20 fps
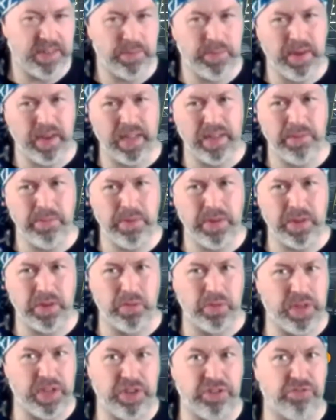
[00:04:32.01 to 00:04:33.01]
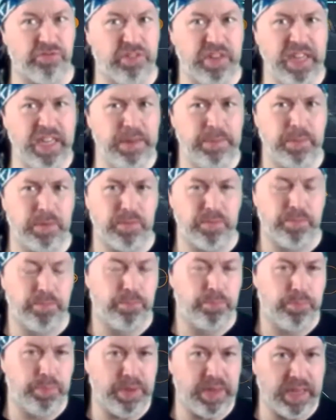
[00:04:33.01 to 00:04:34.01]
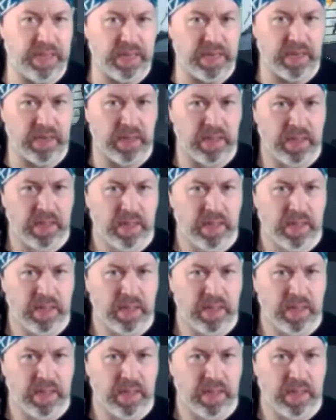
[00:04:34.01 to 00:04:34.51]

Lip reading: we could only dream of being